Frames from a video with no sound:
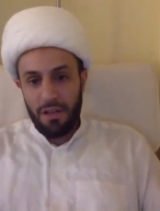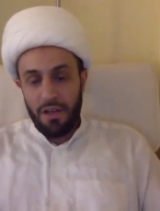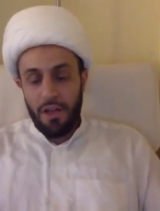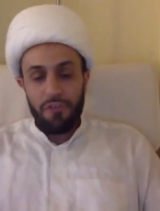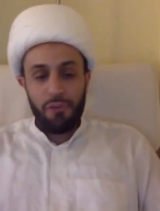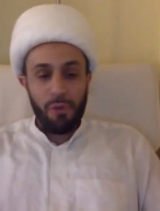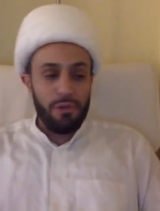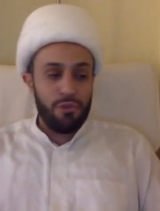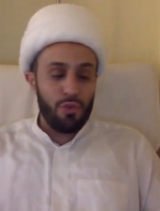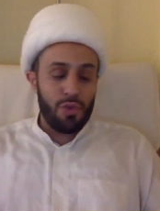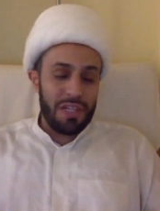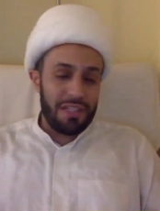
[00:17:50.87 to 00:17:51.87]
So in
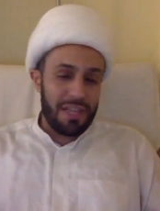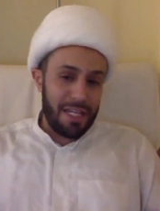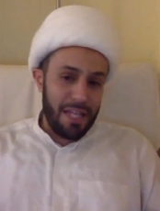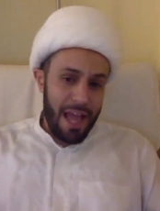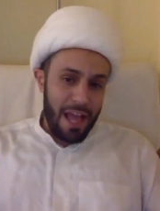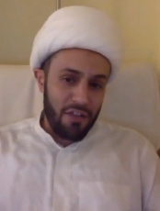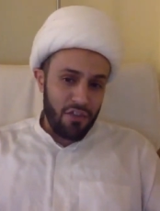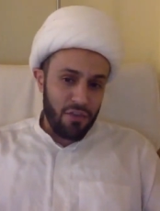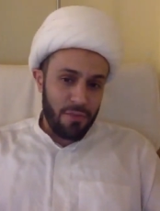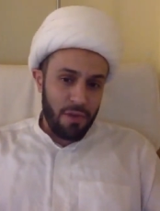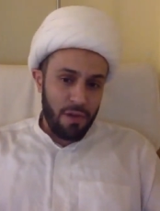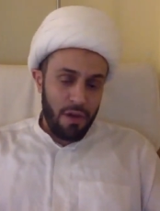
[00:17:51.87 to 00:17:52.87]
Surah
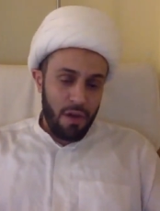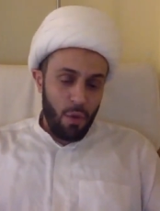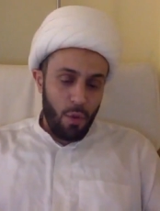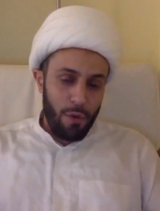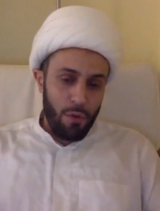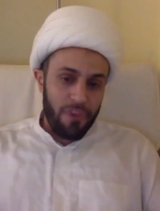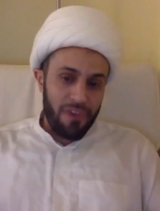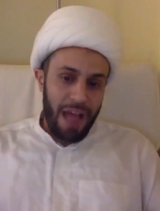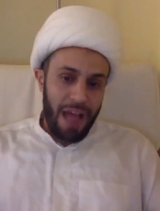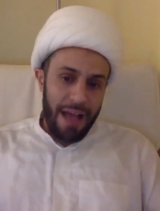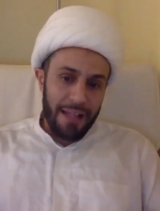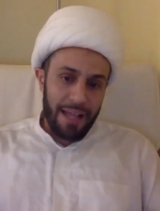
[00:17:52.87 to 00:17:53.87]
An-Najm, what was
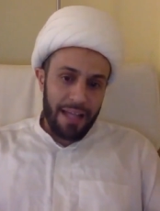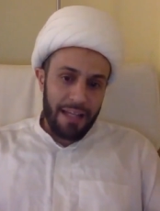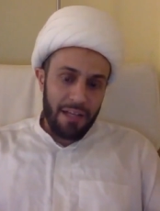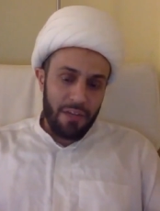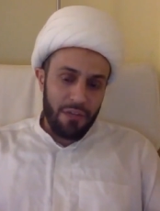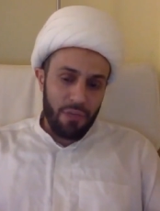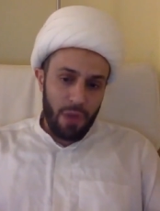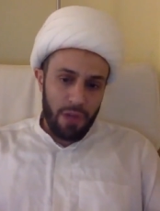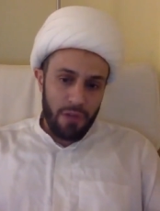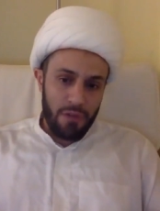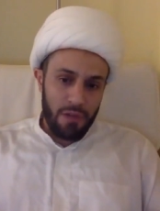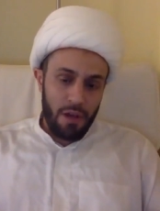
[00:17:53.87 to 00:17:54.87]
highlighted is
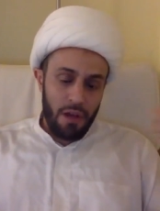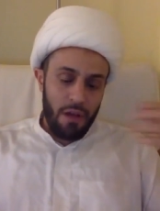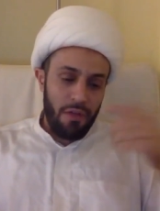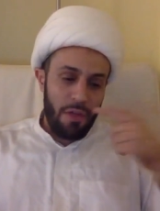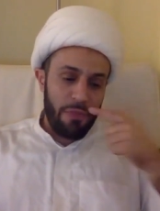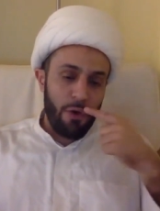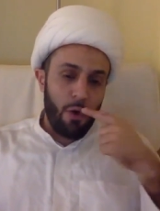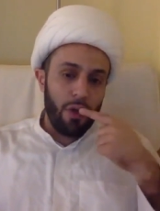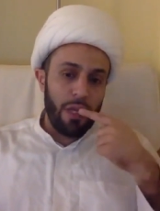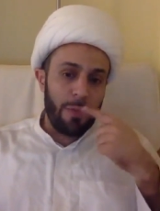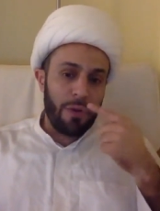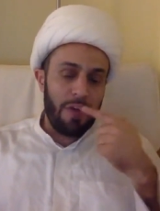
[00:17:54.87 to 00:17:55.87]
what? That the
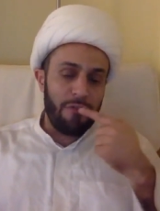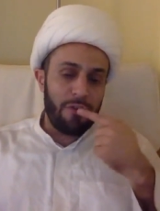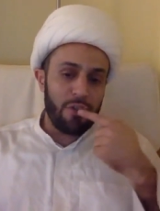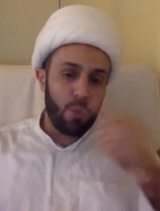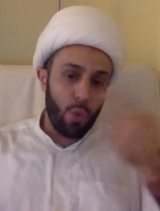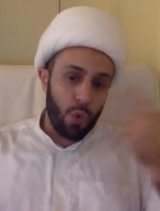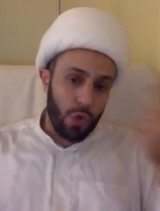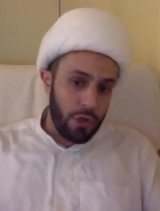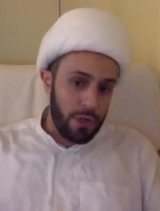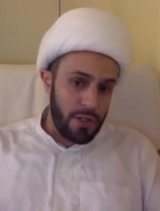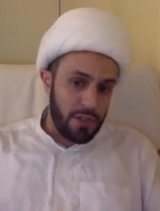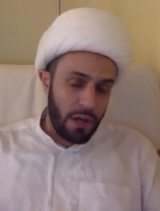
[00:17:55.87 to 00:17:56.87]
Holy Prophet's
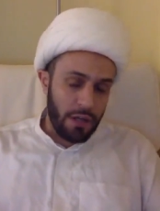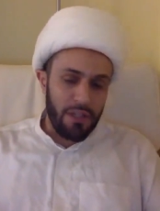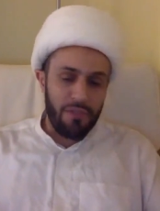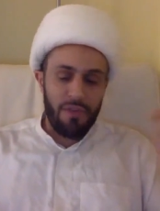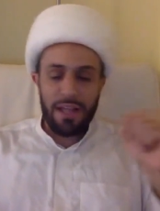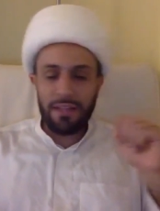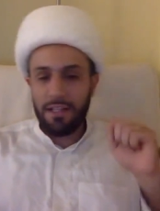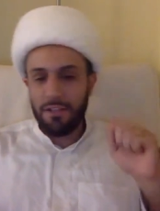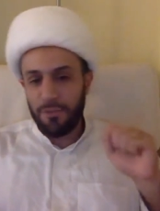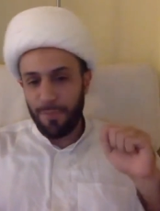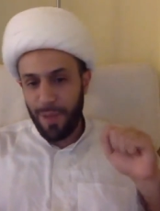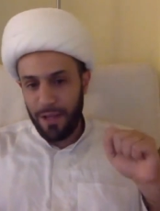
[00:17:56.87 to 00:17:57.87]
words are divinely
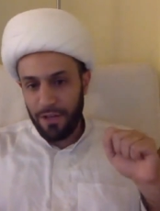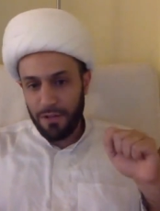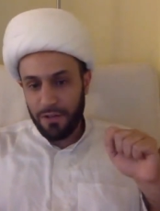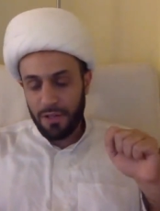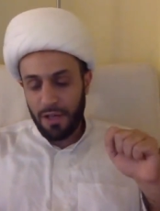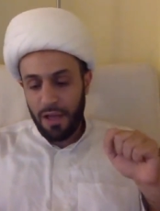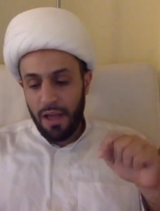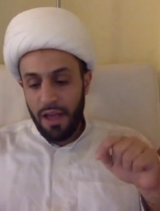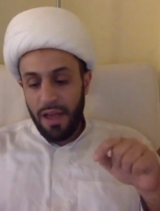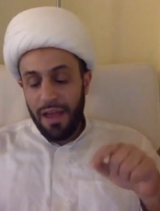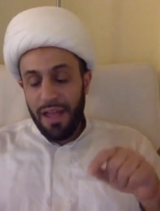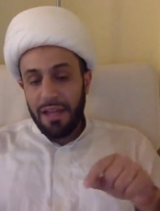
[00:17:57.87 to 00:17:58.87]
inspired.
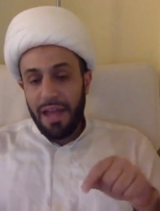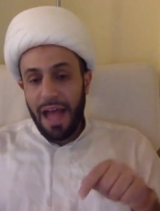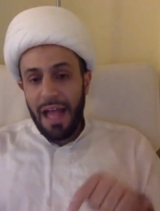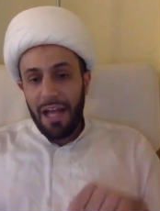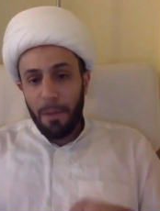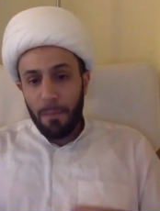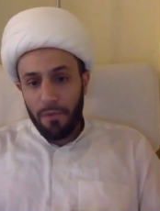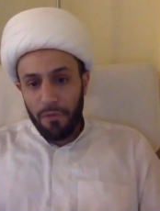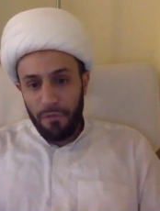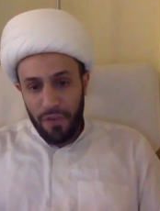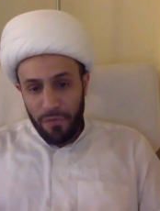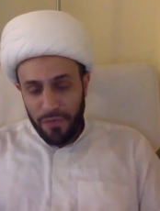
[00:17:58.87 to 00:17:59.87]
In ayah number
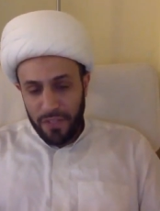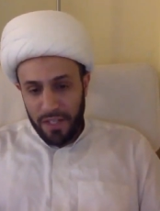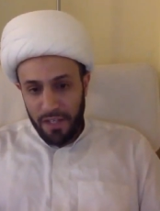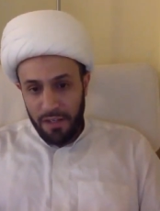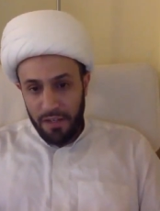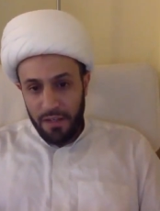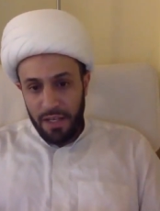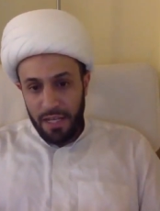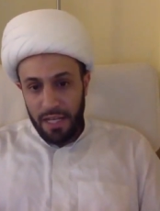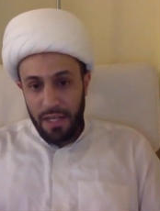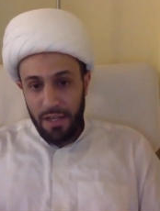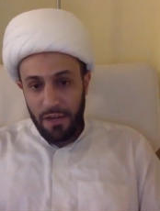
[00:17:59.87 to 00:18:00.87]
50,
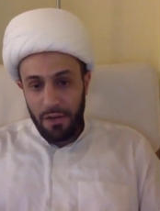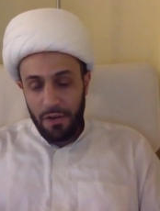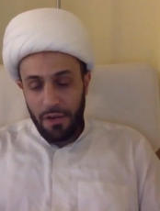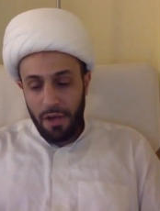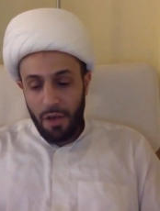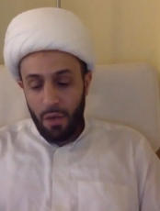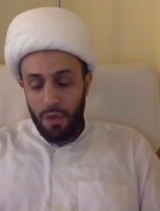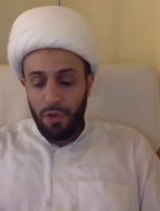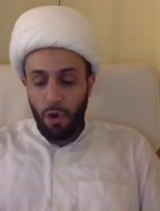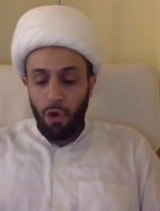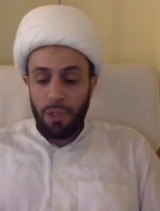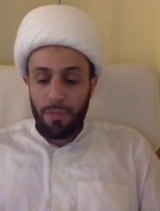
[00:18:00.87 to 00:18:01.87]
here, when
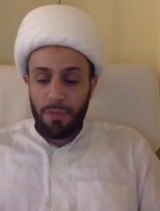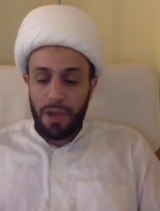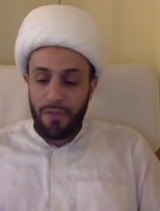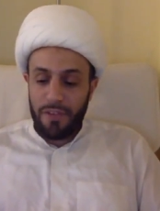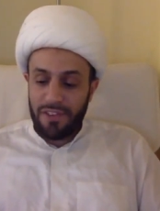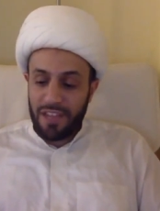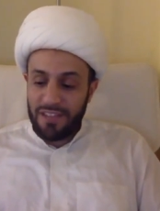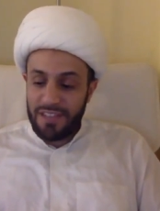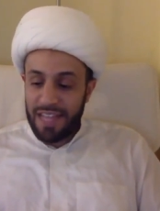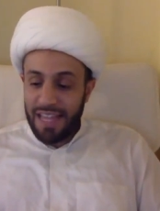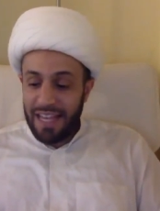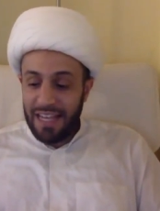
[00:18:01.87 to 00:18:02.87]
the Holy Prophet
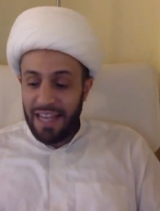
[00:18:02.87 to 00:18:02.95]
says, "In